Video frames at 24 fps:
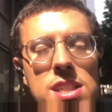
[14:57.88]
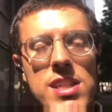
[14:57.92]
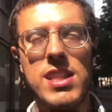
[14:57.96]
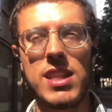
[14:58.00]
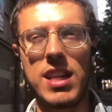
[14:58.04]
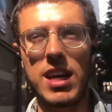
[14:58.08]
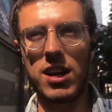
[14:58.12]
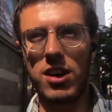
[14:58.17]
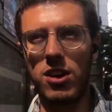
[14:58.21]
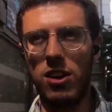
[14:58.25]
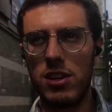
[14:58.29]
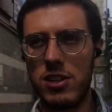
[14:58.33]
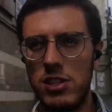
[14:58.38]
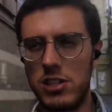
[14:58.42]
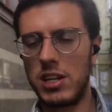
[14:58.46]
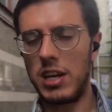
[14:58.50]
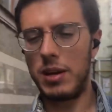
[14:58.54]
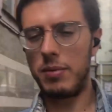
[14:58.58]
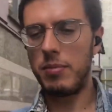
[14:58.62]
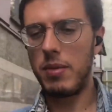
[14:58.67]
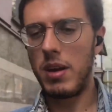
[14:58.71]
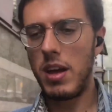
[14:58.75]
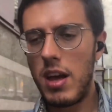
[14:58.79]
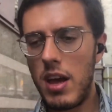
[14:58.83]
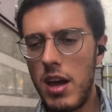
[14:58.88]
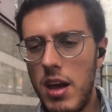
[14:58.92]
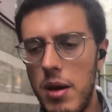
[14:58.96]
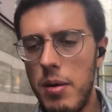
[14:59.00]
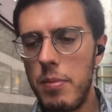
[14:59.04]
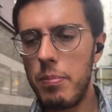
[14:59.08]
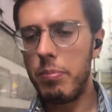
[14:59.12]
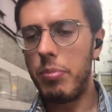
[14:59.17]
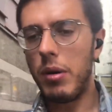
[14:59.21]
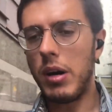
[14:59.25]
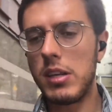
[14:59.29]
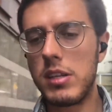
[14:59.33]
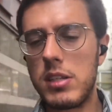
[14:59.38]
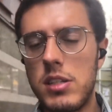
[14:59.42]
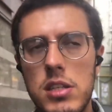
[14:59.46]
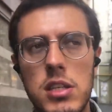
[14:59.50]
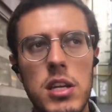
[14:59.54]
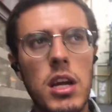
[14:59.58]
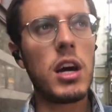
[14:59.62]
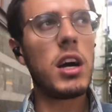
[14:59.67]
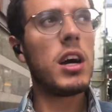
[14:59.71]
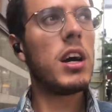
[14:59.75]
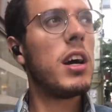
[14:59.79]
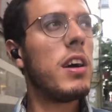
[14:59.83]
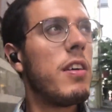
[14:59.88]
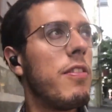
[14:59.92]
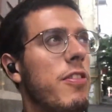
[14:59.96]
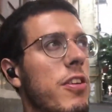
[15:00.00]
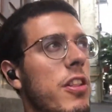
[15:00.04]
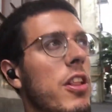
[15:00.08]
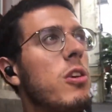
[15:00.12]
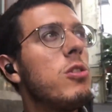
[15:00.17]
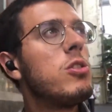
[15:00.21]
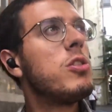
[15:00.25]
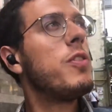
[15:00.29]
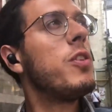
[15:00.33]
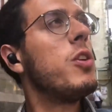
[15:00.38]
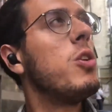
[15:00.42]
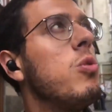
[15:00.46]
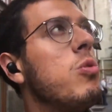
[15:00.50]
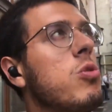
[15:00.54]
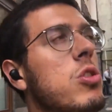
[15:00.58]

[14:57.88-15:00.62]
in that colour scheme. But uh, for those of you who